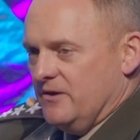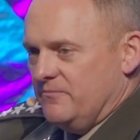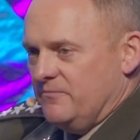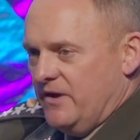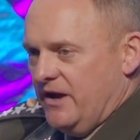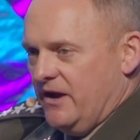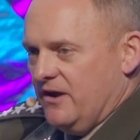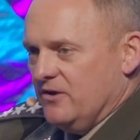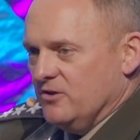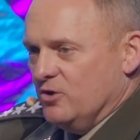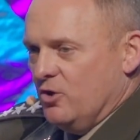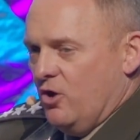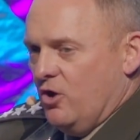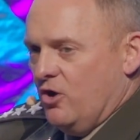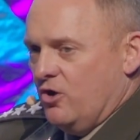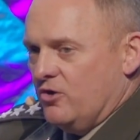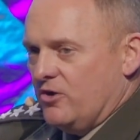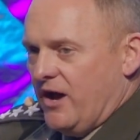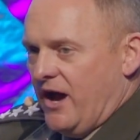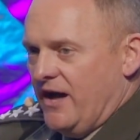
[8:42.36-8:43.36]
how
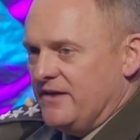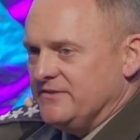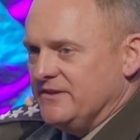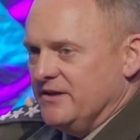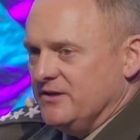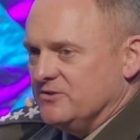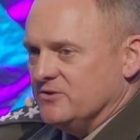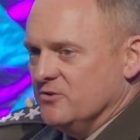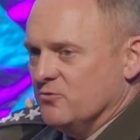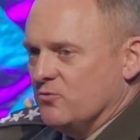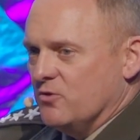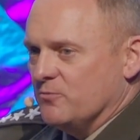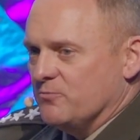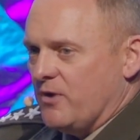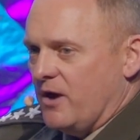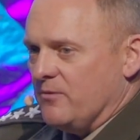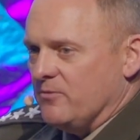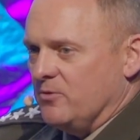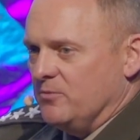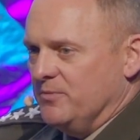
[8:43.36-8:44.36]
long, I think that we're
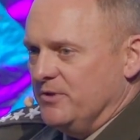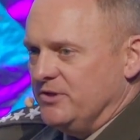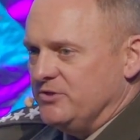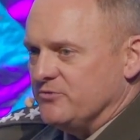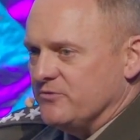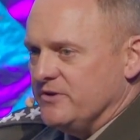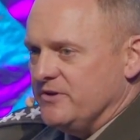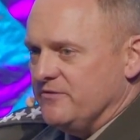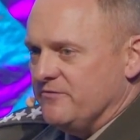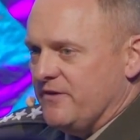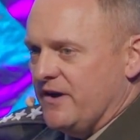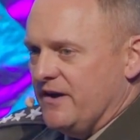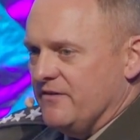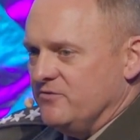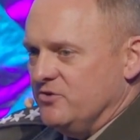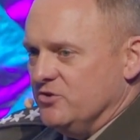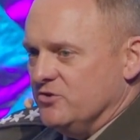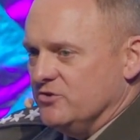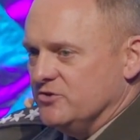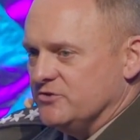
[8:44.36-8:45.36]
probably 3 to 5
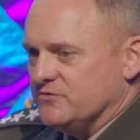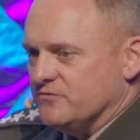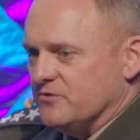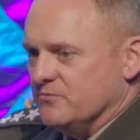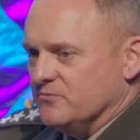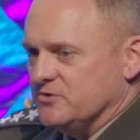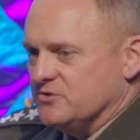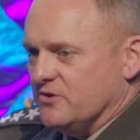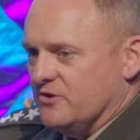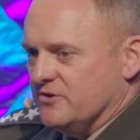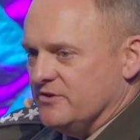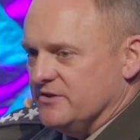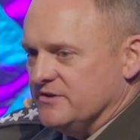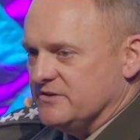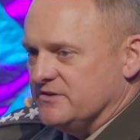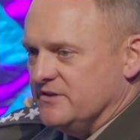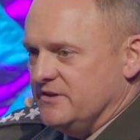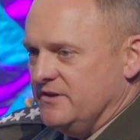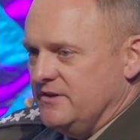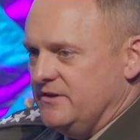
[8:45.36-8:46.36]
years from starting to
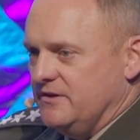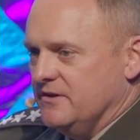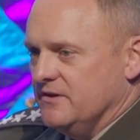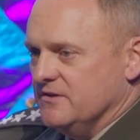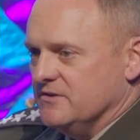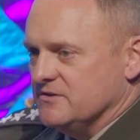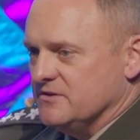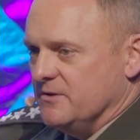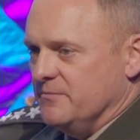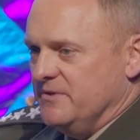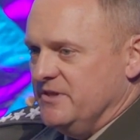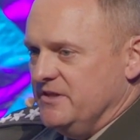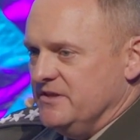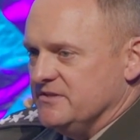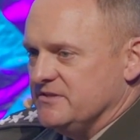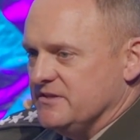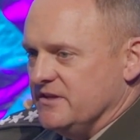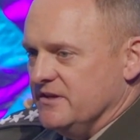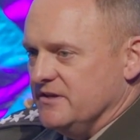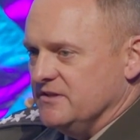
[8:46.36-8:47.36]
see some of
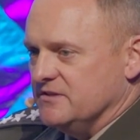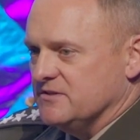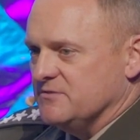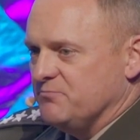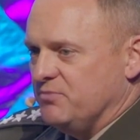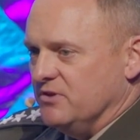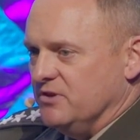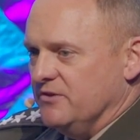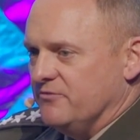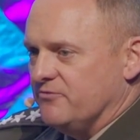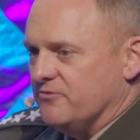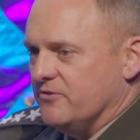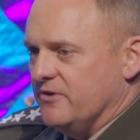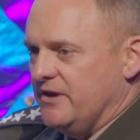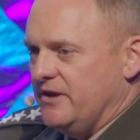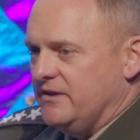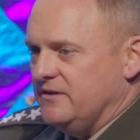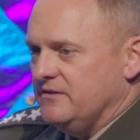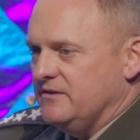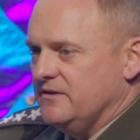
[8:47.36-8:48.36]
these things
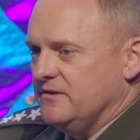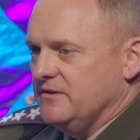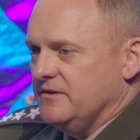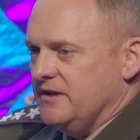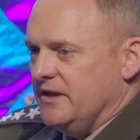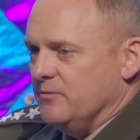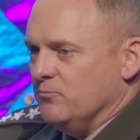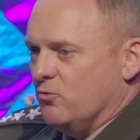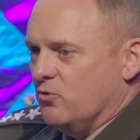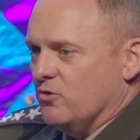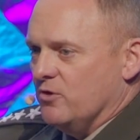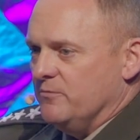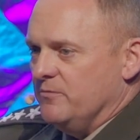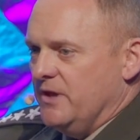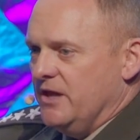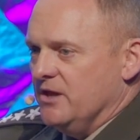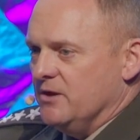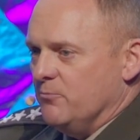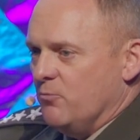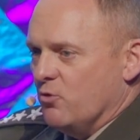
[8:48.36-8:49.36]
proliferate
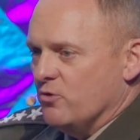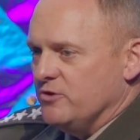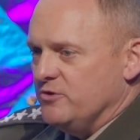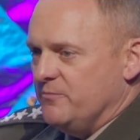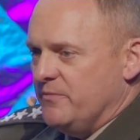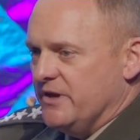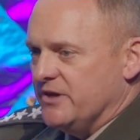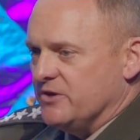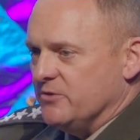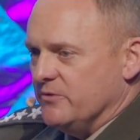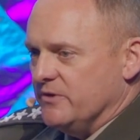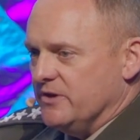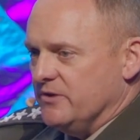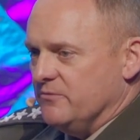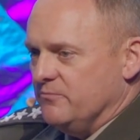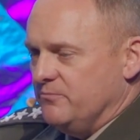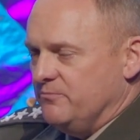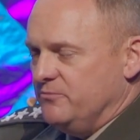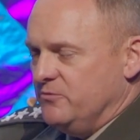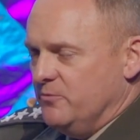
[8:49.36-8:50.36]
in a more
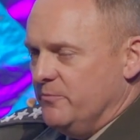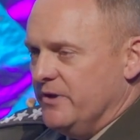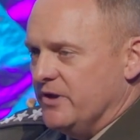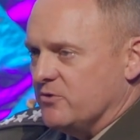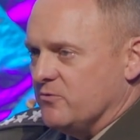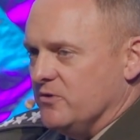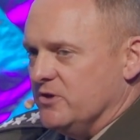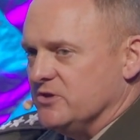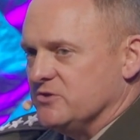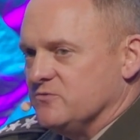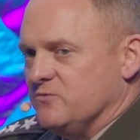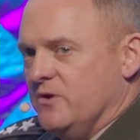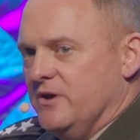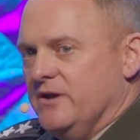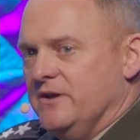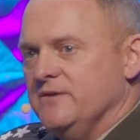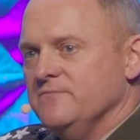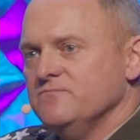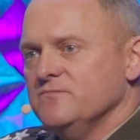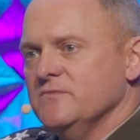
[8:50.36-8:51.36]
ubiquitous
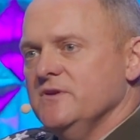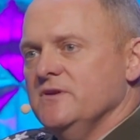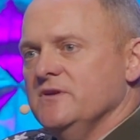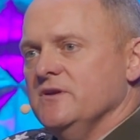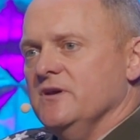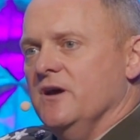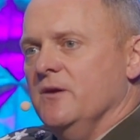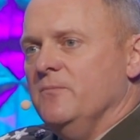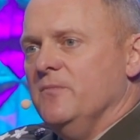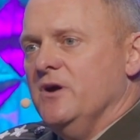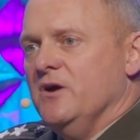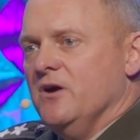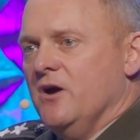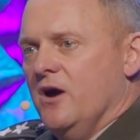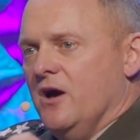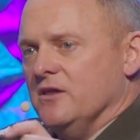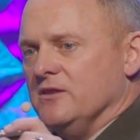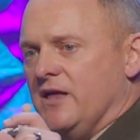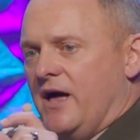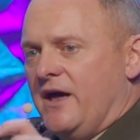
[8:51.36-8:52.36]
way.
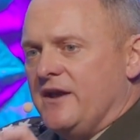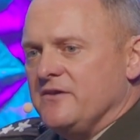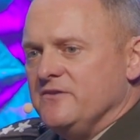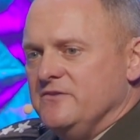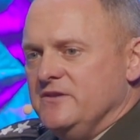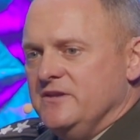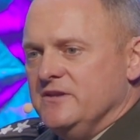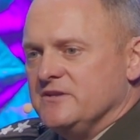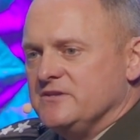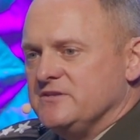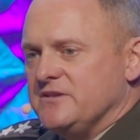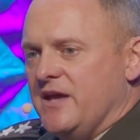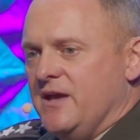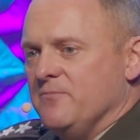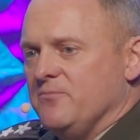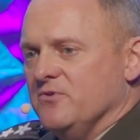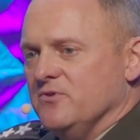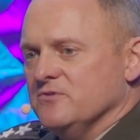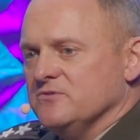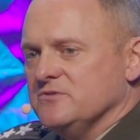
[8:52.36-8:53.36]
A lot of the
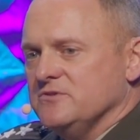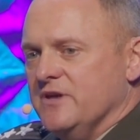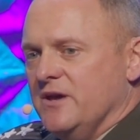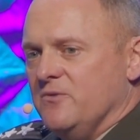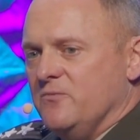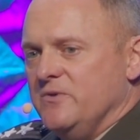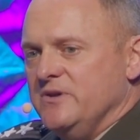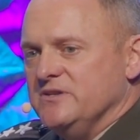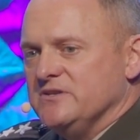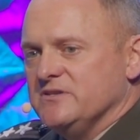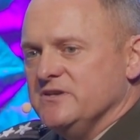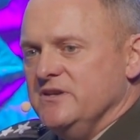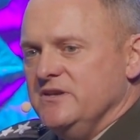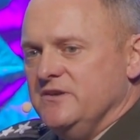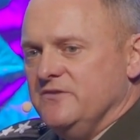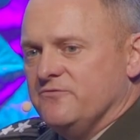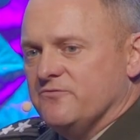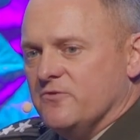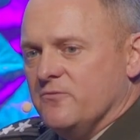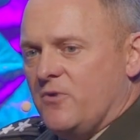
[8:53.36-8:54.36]
examples that we
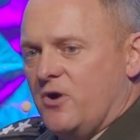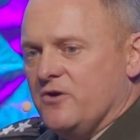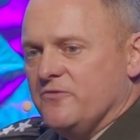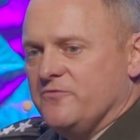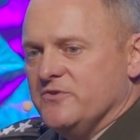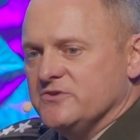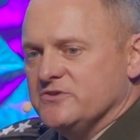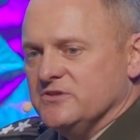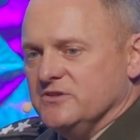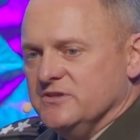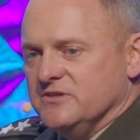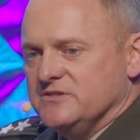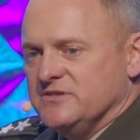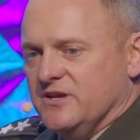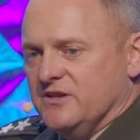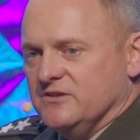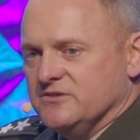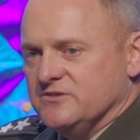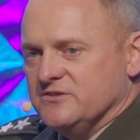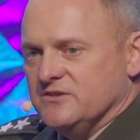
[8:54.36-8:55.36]
see from artificial
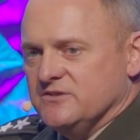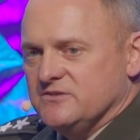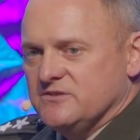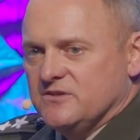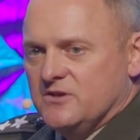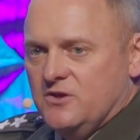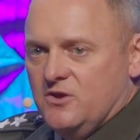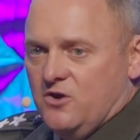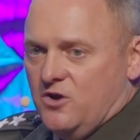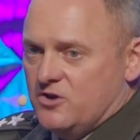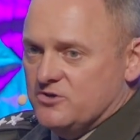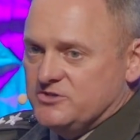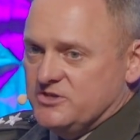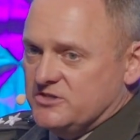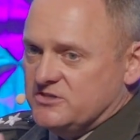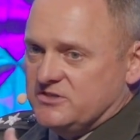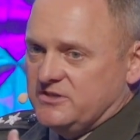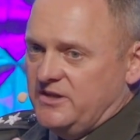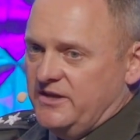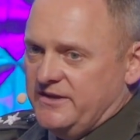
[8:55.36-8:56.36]
intelligence are
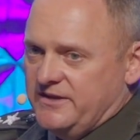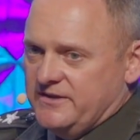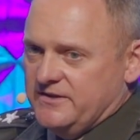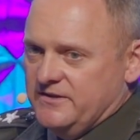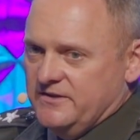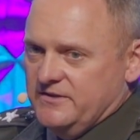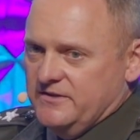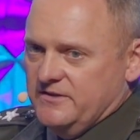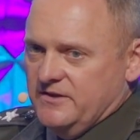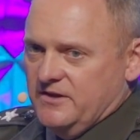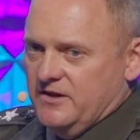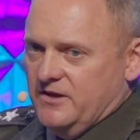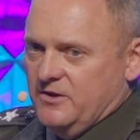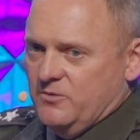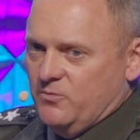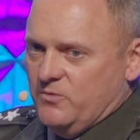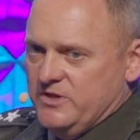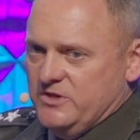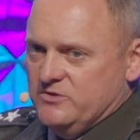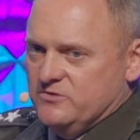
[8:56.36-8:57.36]
just like
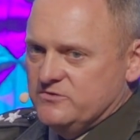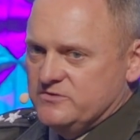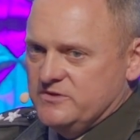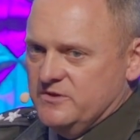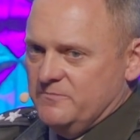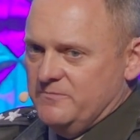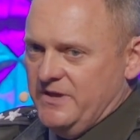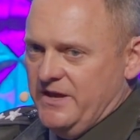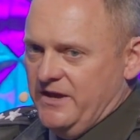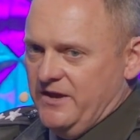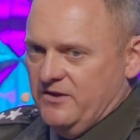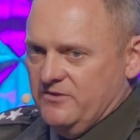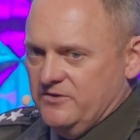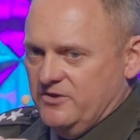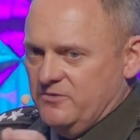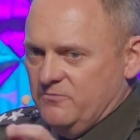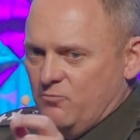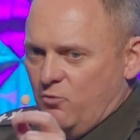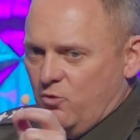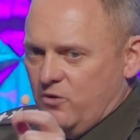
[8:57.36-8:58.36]
we use them now.
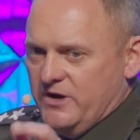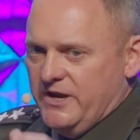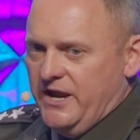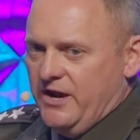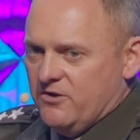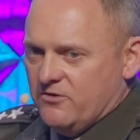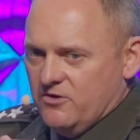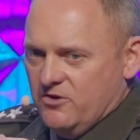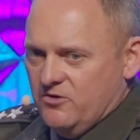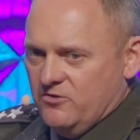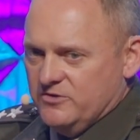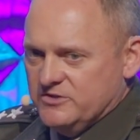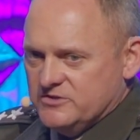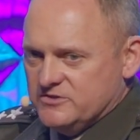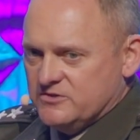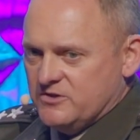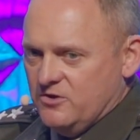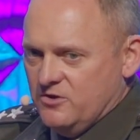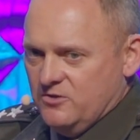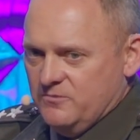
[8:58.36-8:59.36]
They're more narrow in
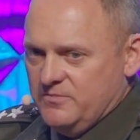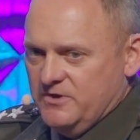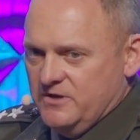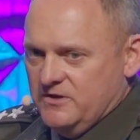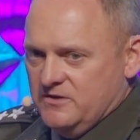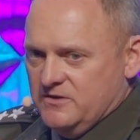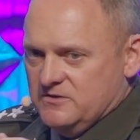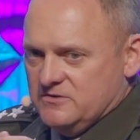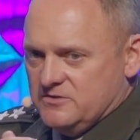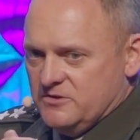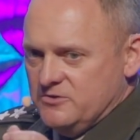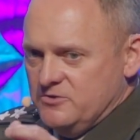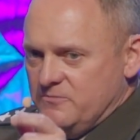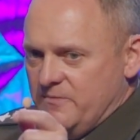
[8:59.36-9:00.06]
scope. So you